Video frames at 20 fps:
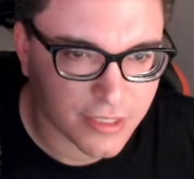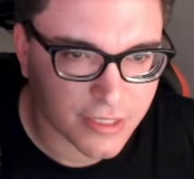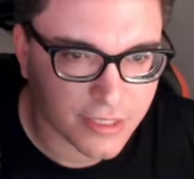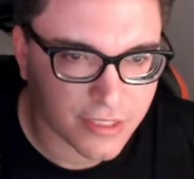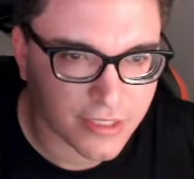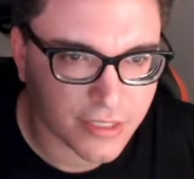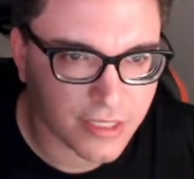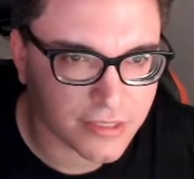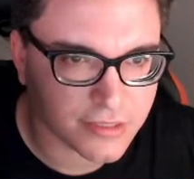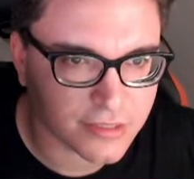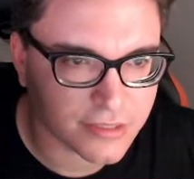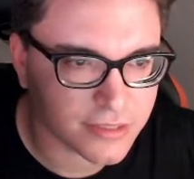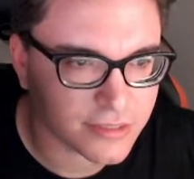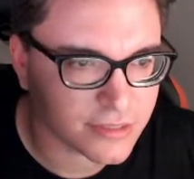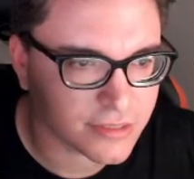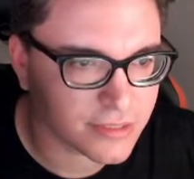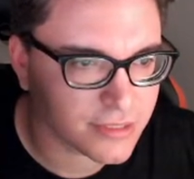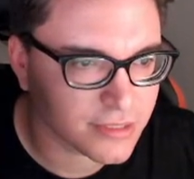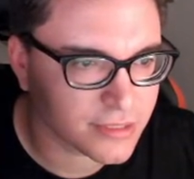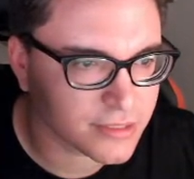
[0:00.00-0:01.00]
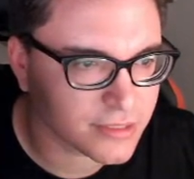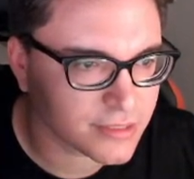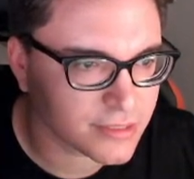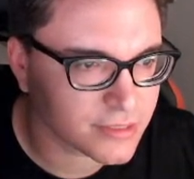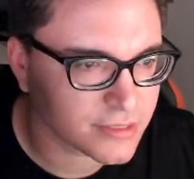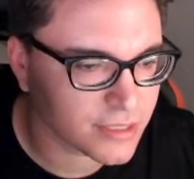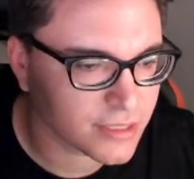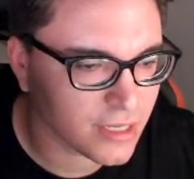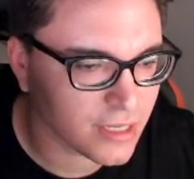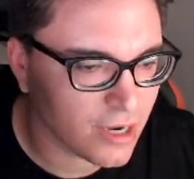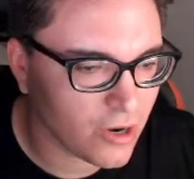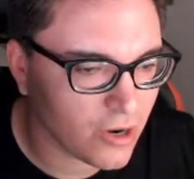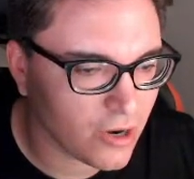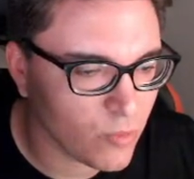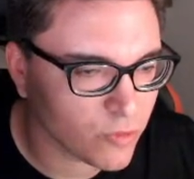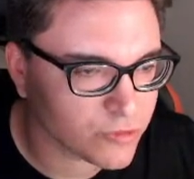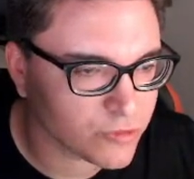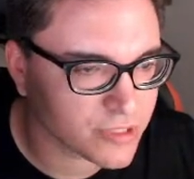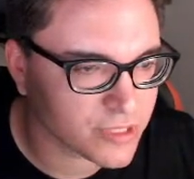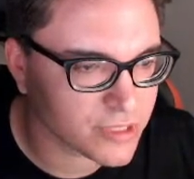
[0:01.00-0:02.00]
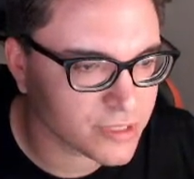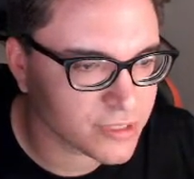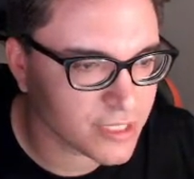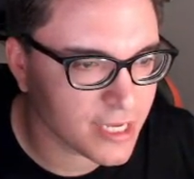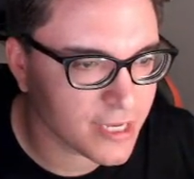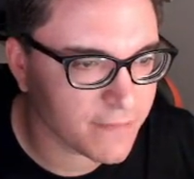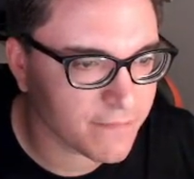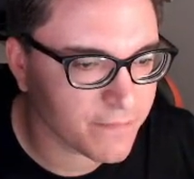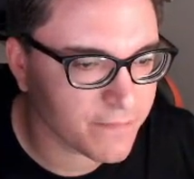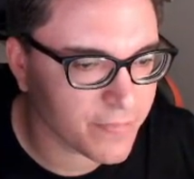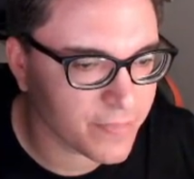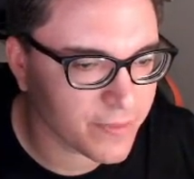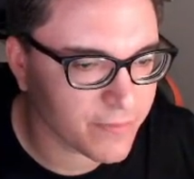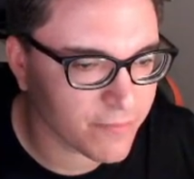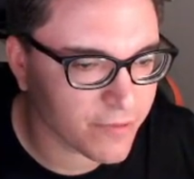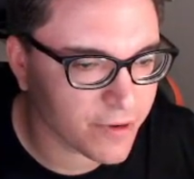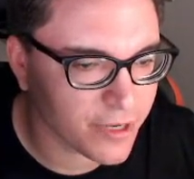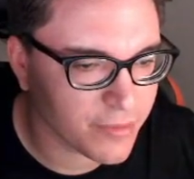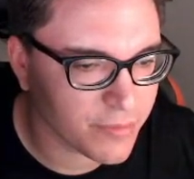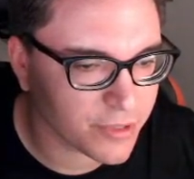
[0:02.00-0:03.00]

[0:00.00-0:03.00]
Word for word: Yes, it's almost the same, right?